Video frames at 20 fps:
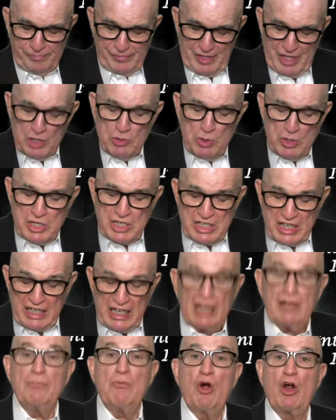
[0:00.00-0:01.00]
This one is a
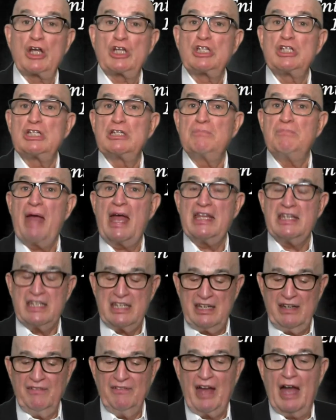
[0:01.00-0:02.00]
little more
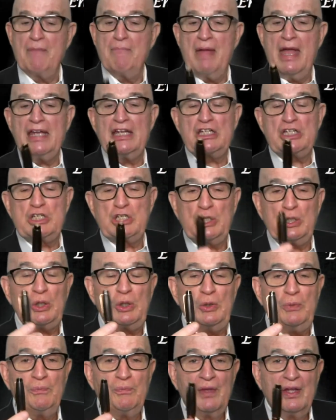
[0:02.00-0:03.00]
expensive. I made it
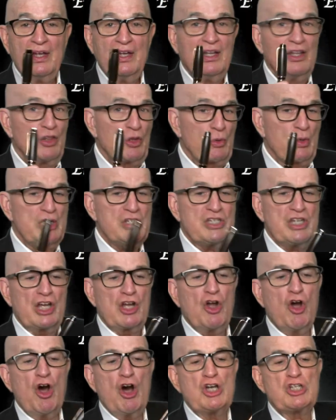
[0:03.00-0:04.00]
too. The reason it
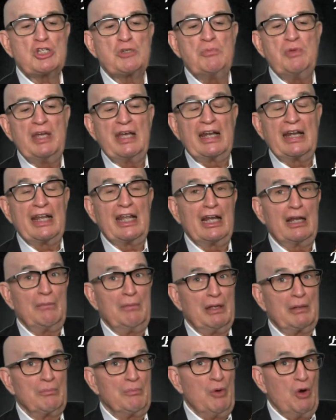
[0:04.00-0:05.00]
cost me a little
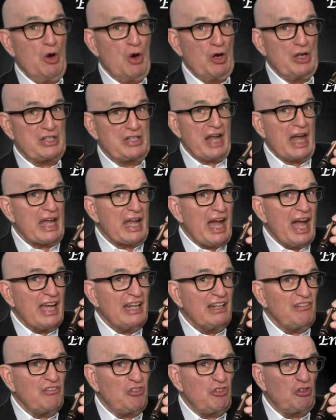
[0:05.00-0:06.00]
bit more I
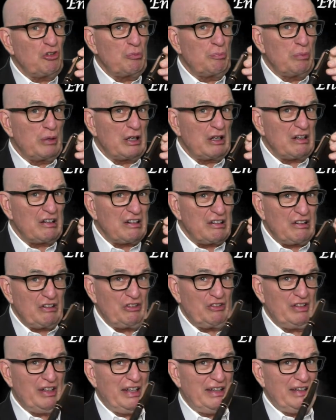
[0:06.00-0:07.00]
kind of
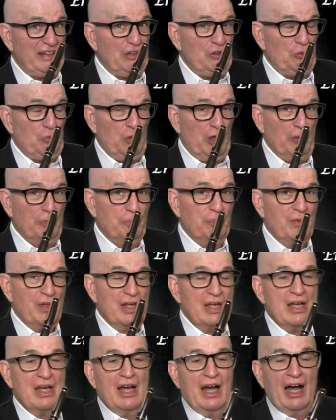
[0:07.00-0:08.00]
splurged on this
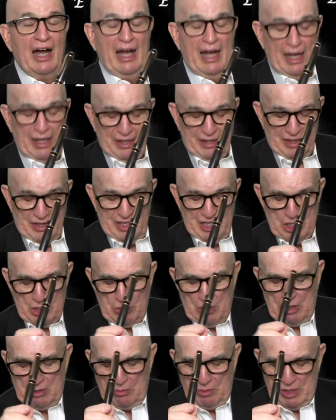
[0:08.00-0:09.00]
one. This
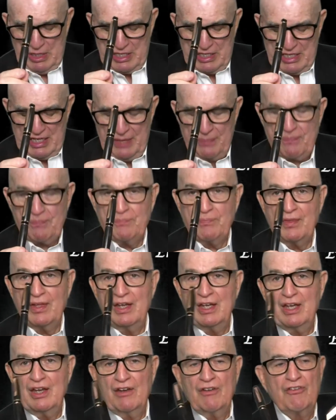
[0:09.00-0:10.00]
one was
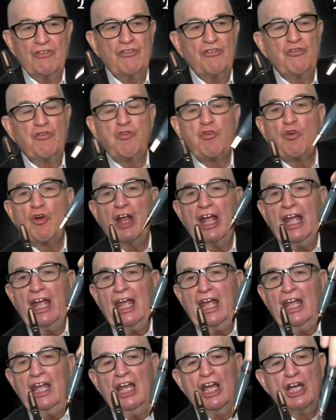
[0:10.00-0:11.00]

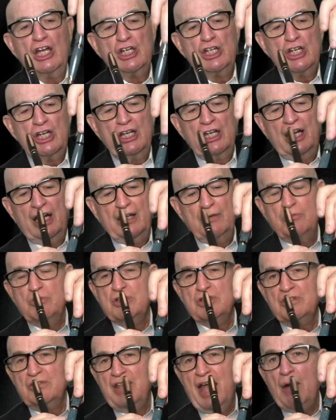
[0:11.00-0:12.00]
free.
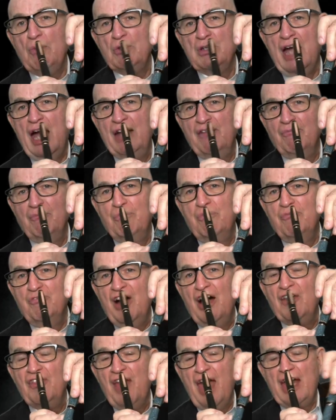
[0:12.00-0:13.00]
I
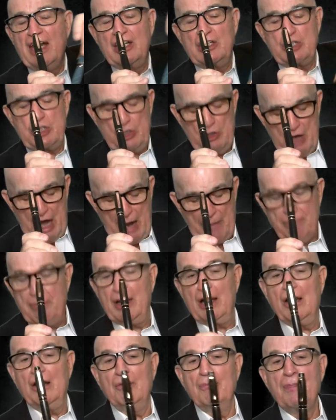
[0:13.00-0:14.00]
found that in a scrap
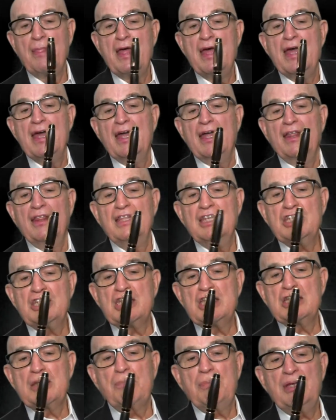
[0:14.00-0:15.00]
barrel. This
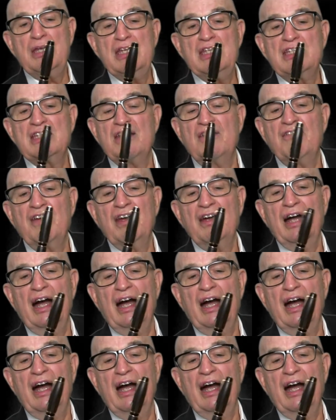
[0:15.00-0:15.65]
is a piece of